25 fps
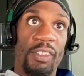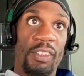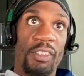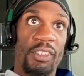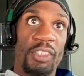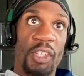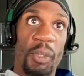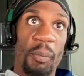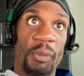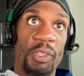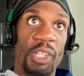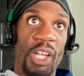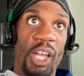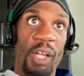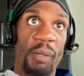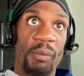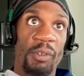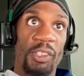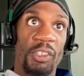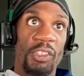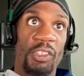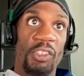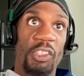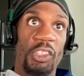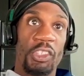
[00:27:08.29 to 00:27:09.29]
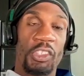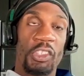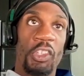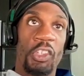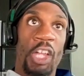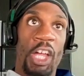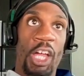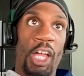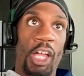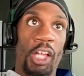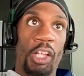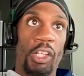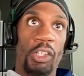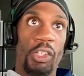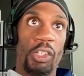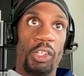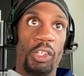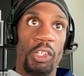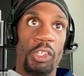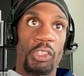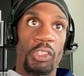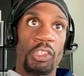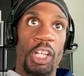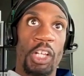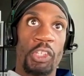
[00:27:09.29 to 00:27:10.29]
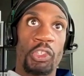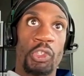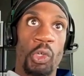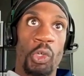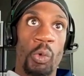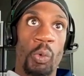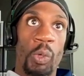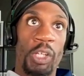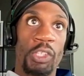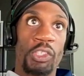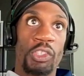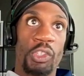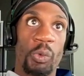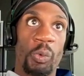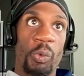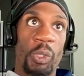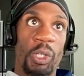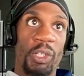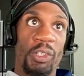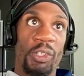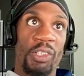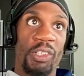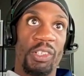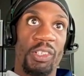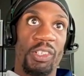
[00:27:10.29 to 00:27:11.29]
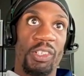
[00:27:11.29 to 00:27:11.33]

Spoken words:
sometimes it's not your race to win.